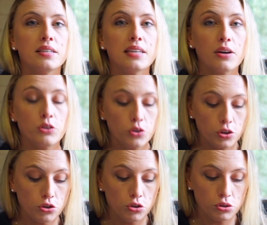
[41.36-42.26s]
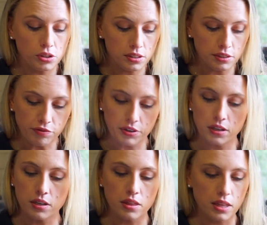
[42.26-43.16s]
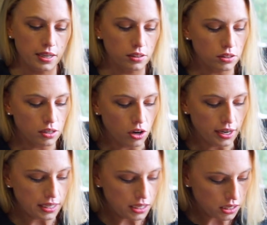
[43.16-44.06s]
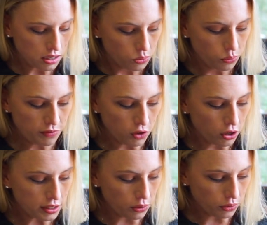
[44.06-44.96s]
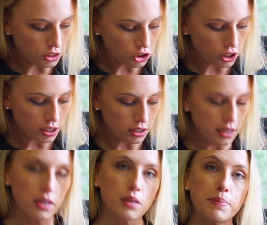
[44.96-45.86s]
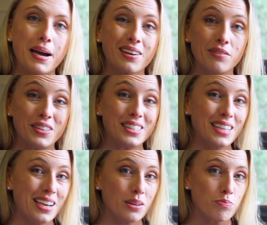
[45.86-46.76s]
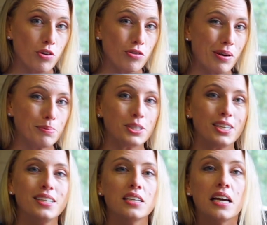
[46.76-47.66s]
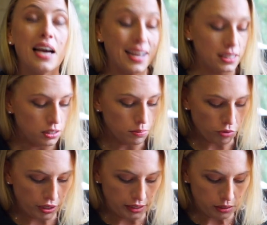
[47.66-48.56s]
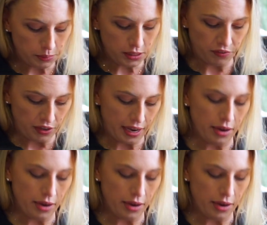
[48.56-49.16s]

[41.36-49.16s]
Now you can use different things, i.e. we've got on this sheet here, the back of the standard program sheet, has some really specific